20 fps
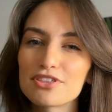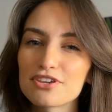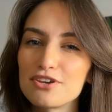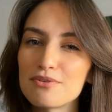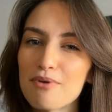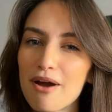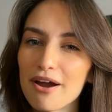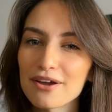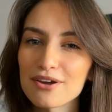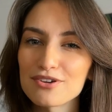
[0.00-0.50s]

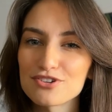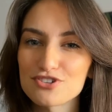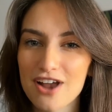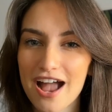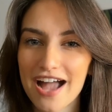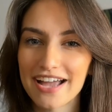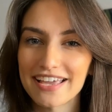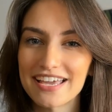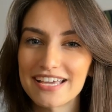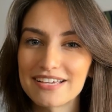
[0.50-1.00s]
QR code
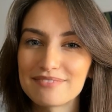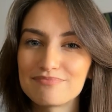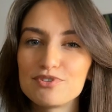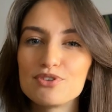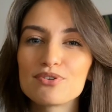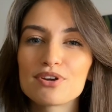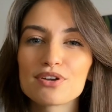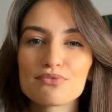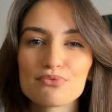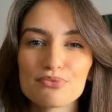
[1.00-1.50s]
tracking,
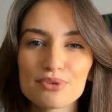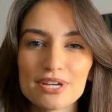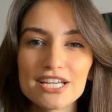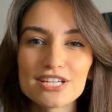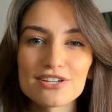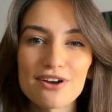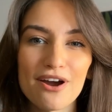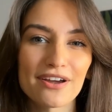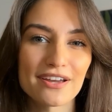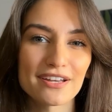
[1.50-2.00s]
you can
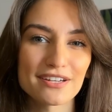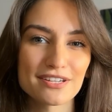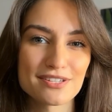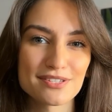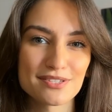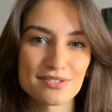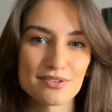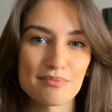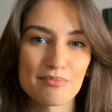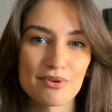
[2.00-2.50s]
retarget
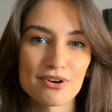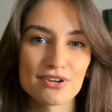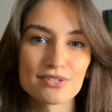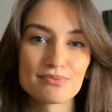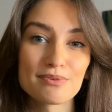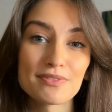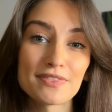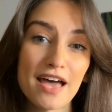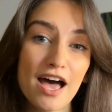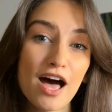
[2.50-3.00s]
consumers
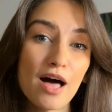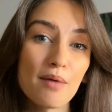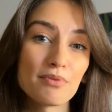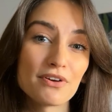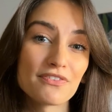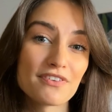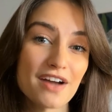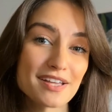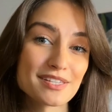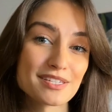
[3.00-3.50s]
with the help
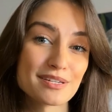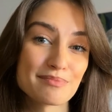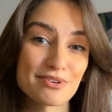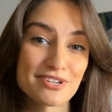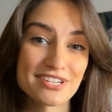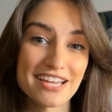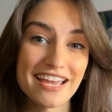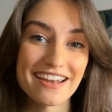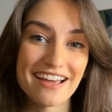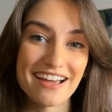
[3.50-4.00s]
of
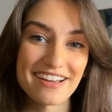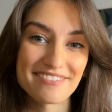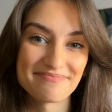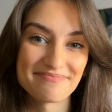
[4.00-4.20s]
customer data.